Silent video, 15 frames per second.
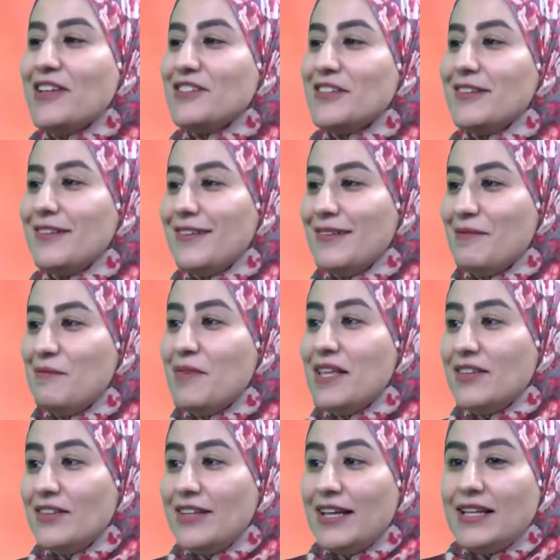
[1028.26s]
imagine
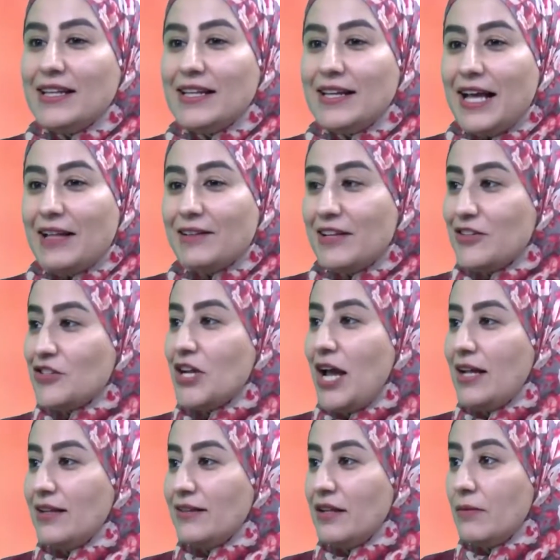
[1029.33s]
me yelling at the
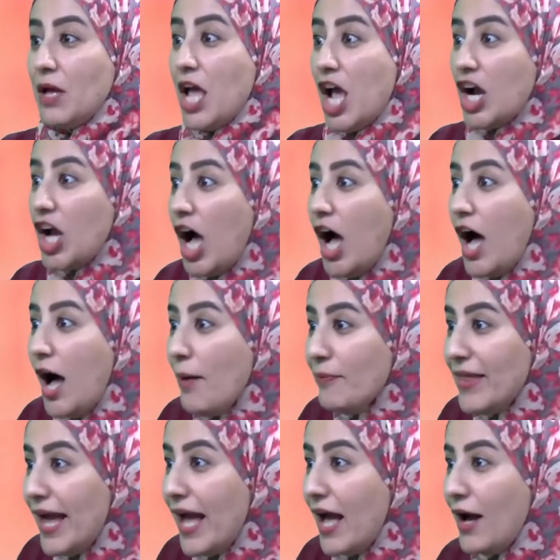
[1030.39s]
child and telling them,
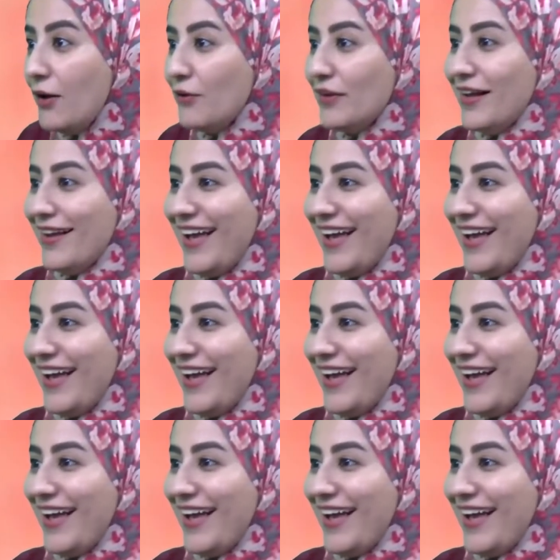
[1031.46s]
calm down,